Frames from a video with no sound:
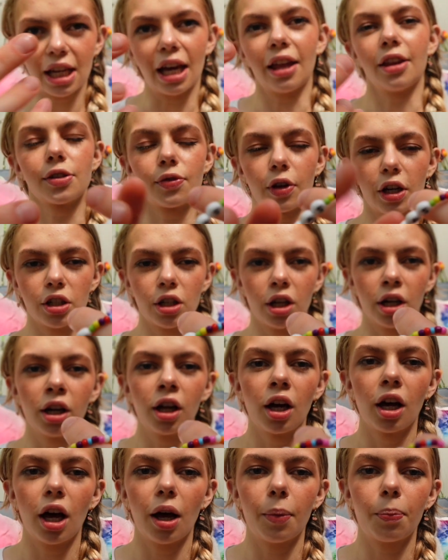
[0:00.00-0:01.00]
Taylor's version,
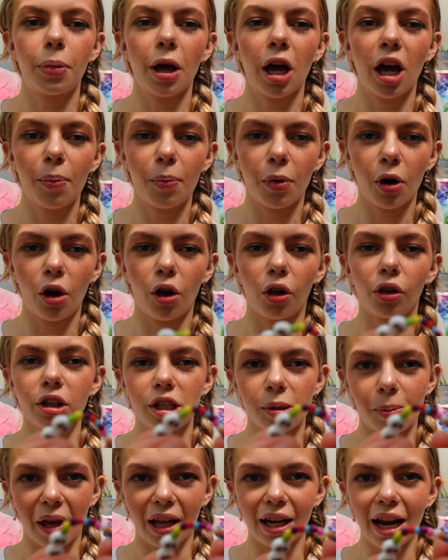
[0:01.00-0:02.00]
purple,
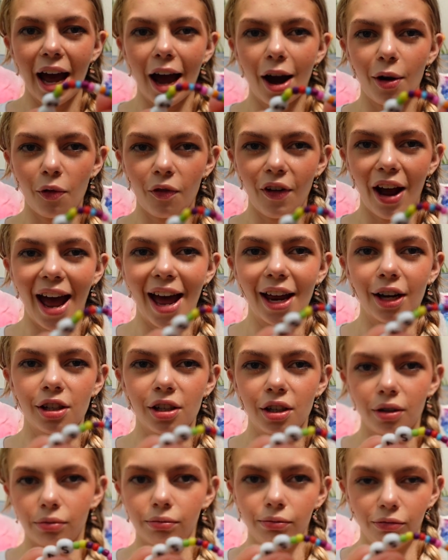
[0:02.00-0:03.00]
speak now,
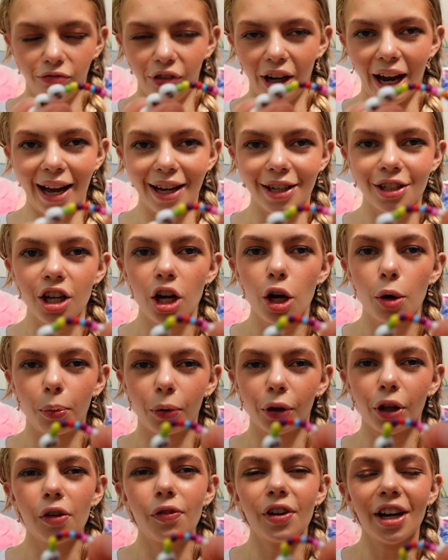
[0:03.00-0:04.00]
red, blue
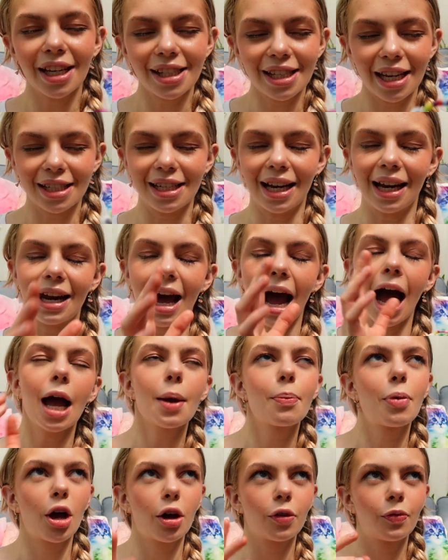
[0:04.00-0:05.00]
for 1989. Now, I
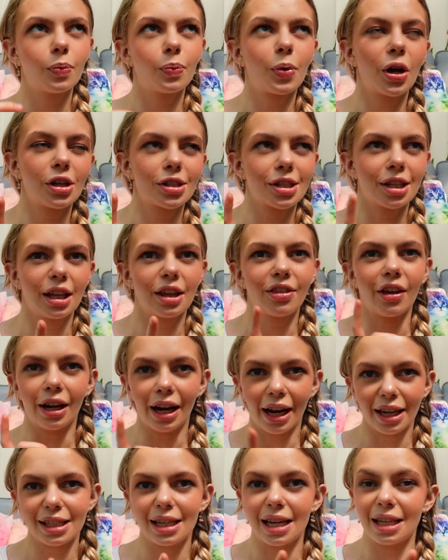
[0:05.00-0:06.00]
personally think
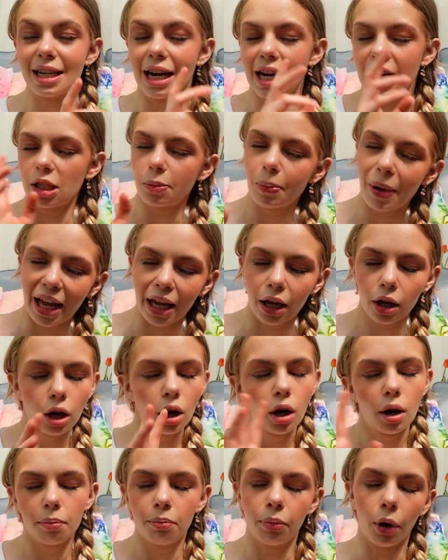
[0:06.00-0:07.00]
1989 is pink,
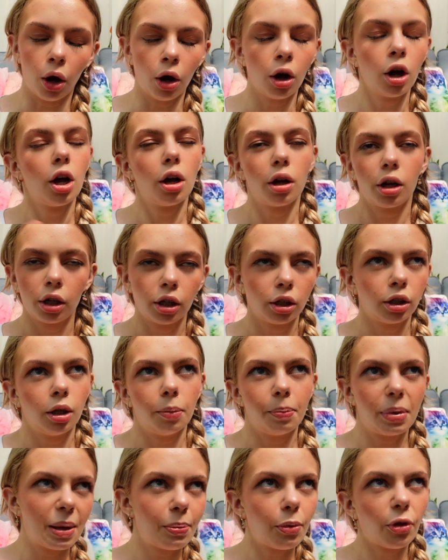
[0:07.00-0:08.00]
but
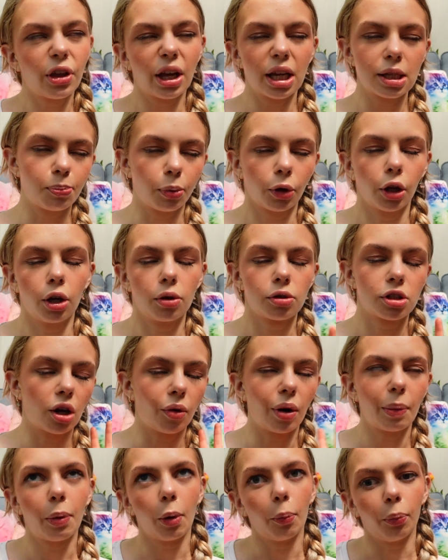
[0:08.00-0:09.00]
people think it's blue, so
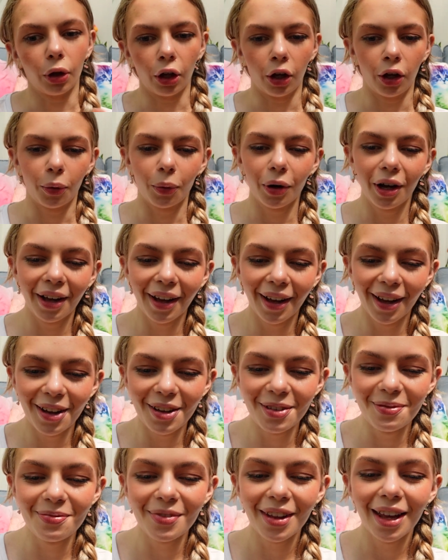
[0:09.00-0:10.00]
I put blue.
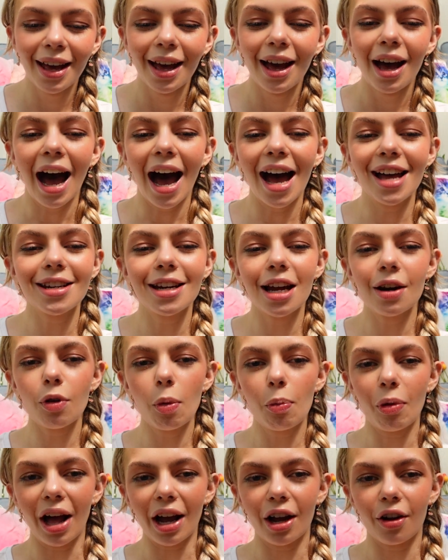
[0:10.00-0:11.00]
I didn't have a
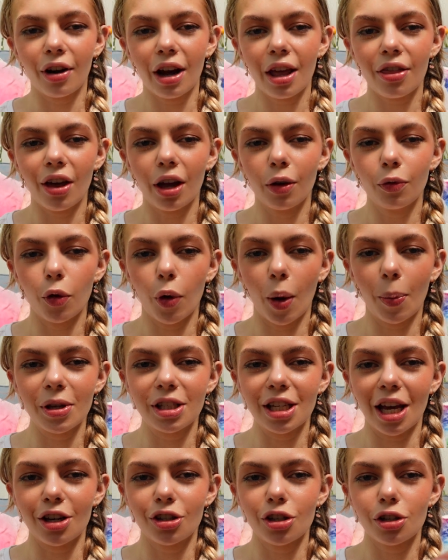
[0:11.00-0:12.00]
black or anything for
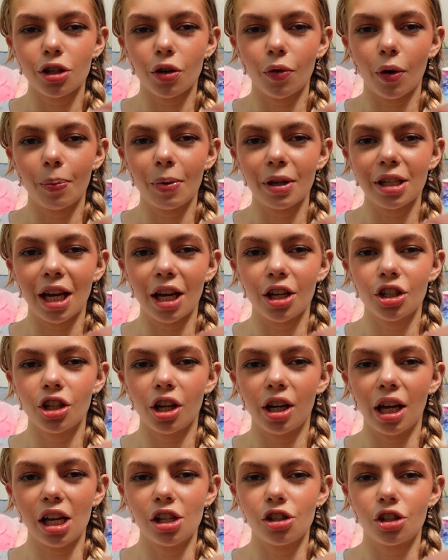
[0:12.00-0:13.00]
Reputation, so
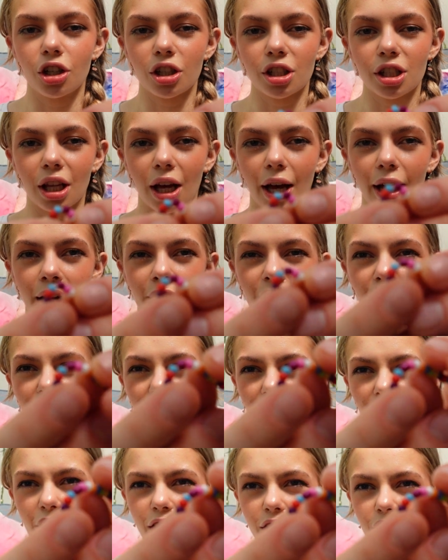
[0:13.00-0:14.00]
Reputation is just like a